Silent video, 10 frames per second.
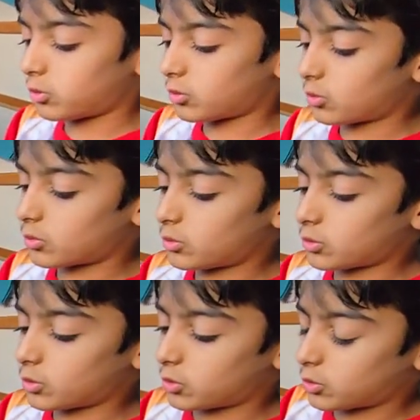Oh
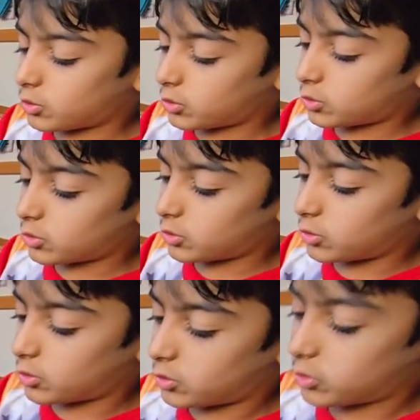no!
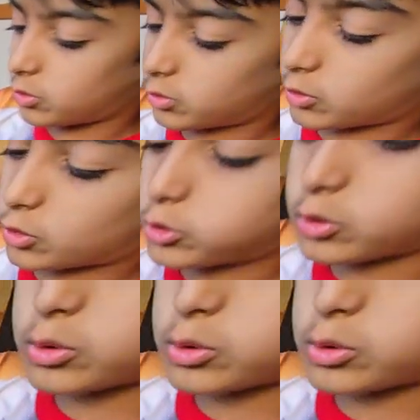Oh no,